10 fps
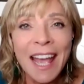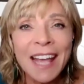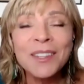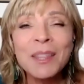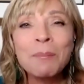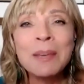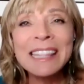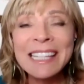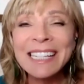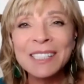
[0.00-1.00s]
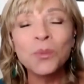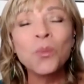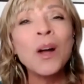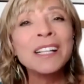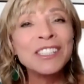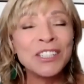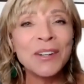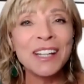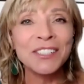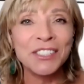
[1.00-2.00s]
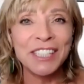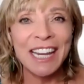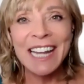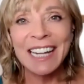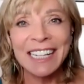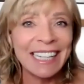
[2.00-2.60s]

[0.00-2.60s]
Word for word: and the big thing is once you understand how to